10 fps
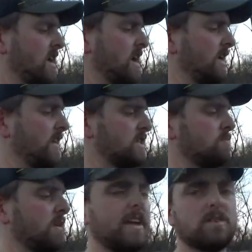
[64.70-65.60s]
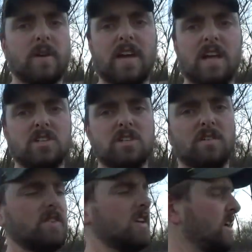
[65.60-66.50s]
And that spring is what catches their
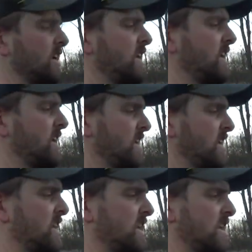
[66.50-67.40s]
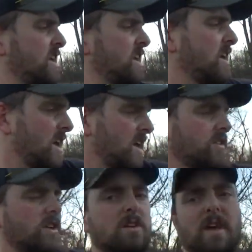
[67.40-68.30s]
foot. And
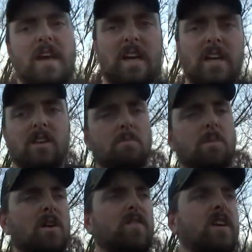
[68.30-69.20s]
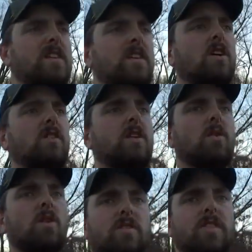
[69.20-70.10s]
they're humane, they're perfect, they
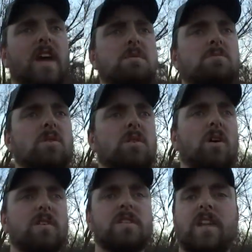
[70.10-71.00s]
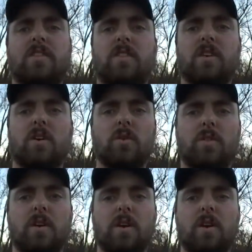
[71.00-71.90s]
won't hurt the animal at all.
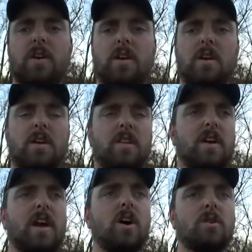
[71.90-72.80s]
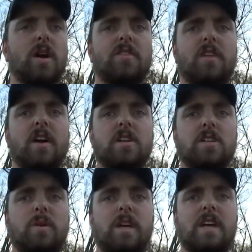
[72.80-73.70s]
They're held right there until
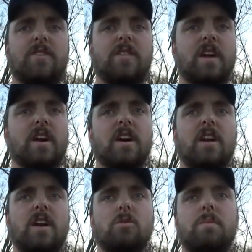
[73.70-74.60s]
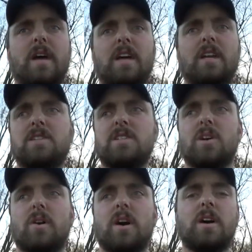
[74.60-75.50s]
we get there, no pain.
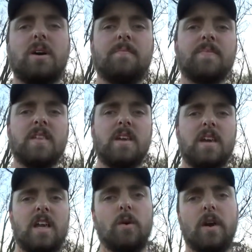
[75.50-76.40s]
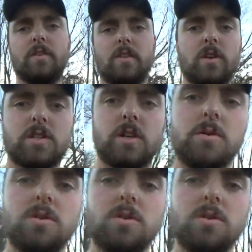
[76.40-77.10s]
So anyway, there's a coon